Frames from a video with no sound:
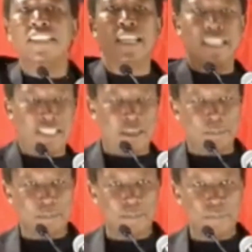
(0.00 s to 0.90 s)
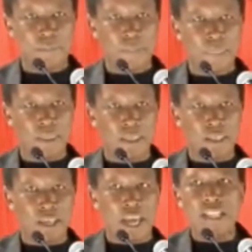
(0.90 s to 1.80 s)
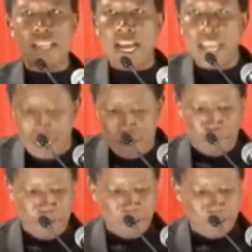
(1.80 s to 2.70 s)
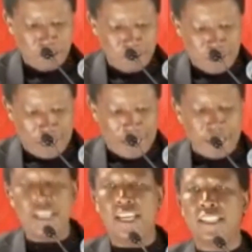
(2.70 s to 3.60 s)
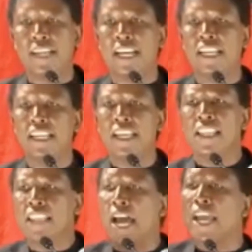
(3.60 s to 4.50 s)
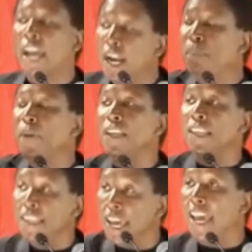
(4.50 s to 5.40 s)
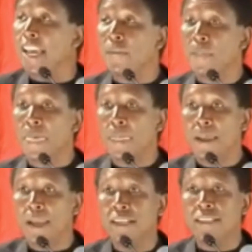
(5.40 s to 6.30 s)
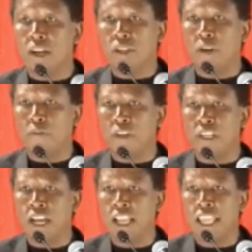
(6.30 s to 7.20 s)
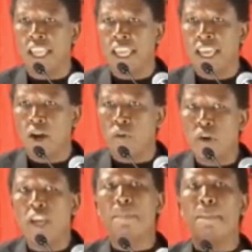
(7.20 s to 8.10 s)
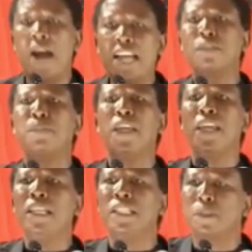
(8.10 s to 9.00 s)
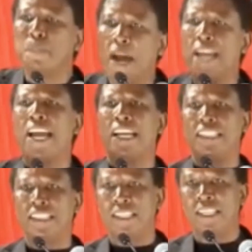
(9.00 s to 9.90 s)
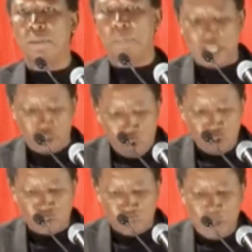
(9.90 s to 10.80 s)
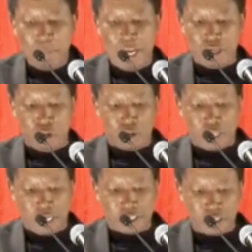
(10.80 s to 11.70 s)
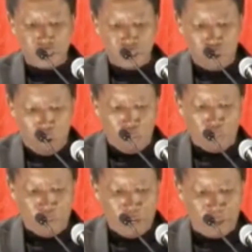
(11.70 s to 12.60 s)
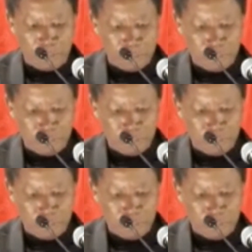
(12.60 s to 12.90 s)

sanctioned them. And they are helping in Italy. They are helping here in South Africa. We must be inspired by those female doctors of